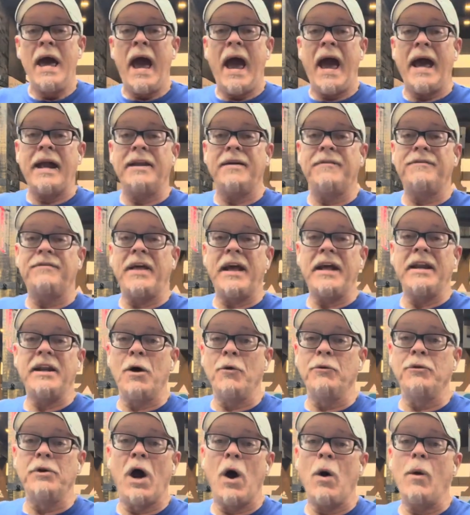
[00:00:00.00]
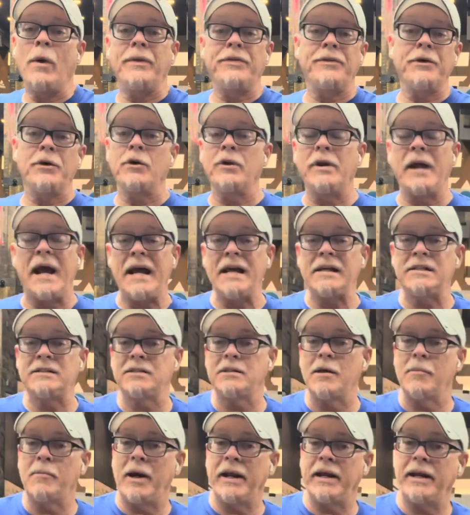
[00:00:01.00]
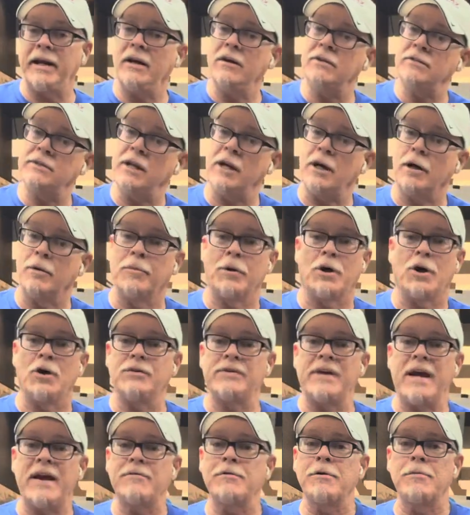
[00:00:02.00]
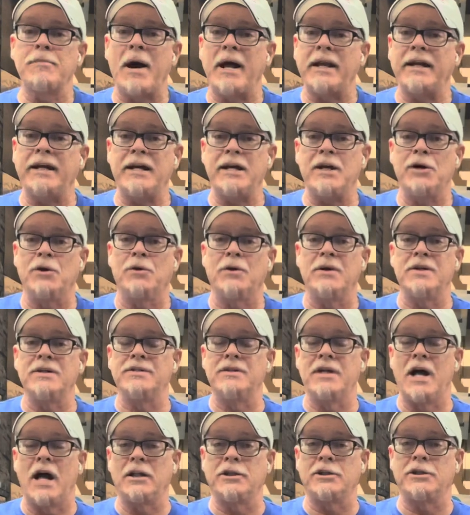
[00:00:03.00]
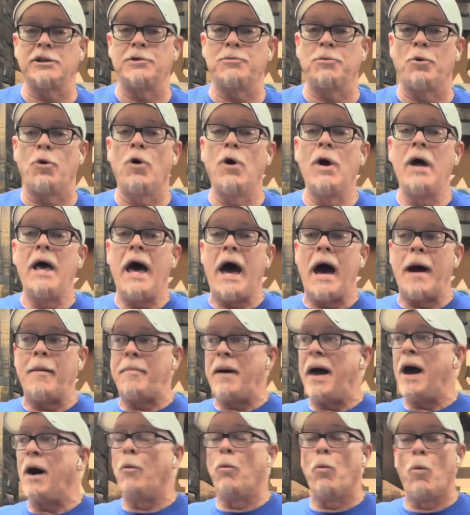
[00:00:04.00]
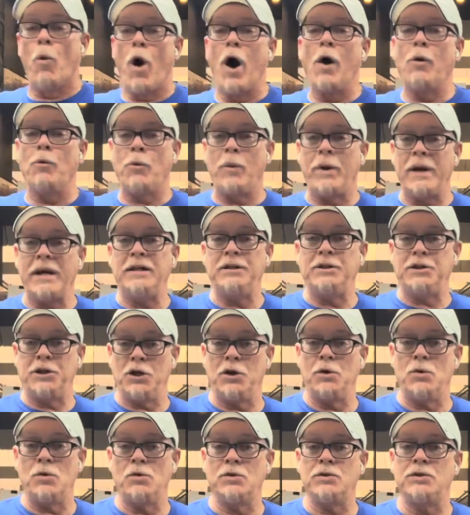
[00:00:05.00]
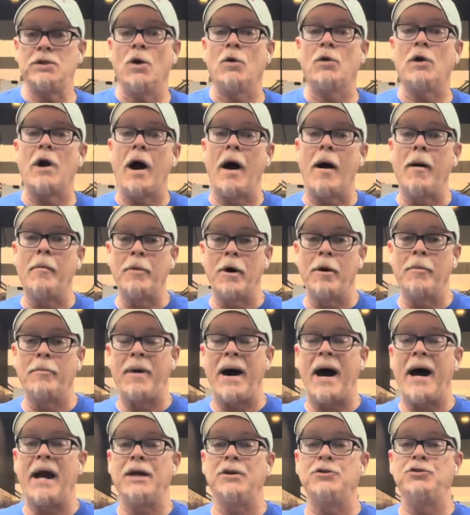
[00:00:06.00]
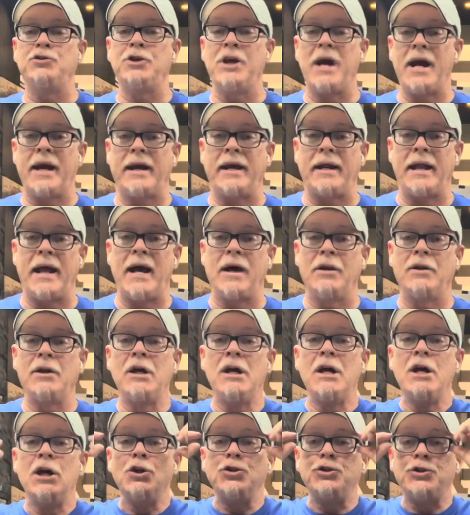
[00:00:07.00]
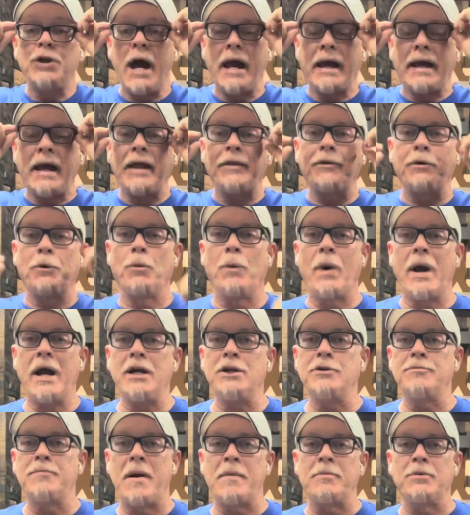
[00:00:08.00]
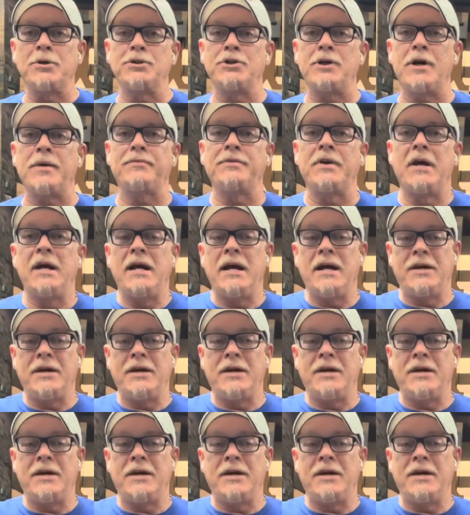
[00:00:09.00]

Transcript: And if they don't know it, they're gonna ask somebody else here because everybody here is knowledgeable about what we do. So come on by and check it out. Check out the range memberships.